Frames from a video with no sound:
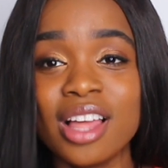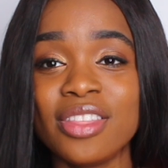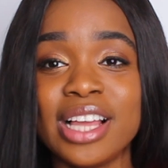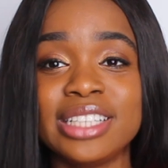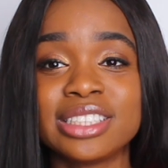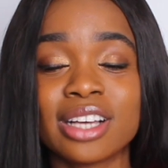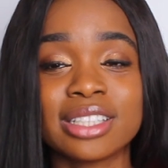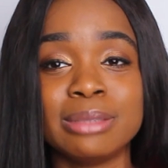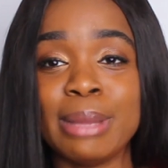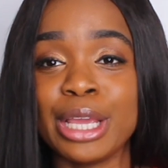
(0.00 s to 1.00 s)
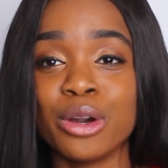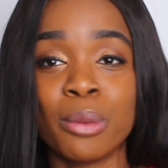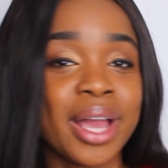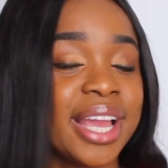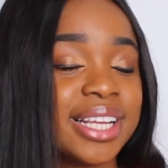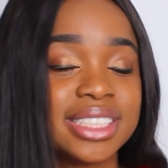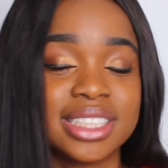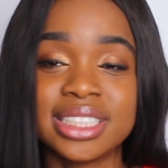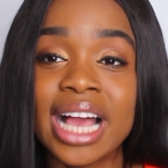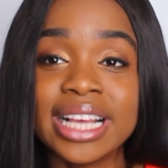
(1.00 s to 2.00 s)
Then start to make your way to the
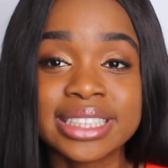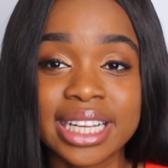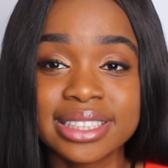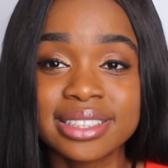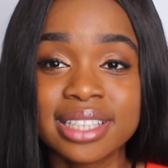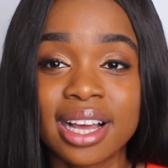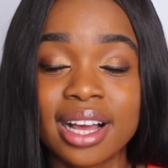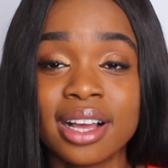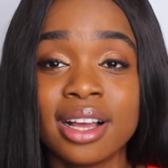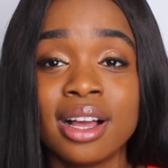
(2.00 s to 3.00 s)
test centre.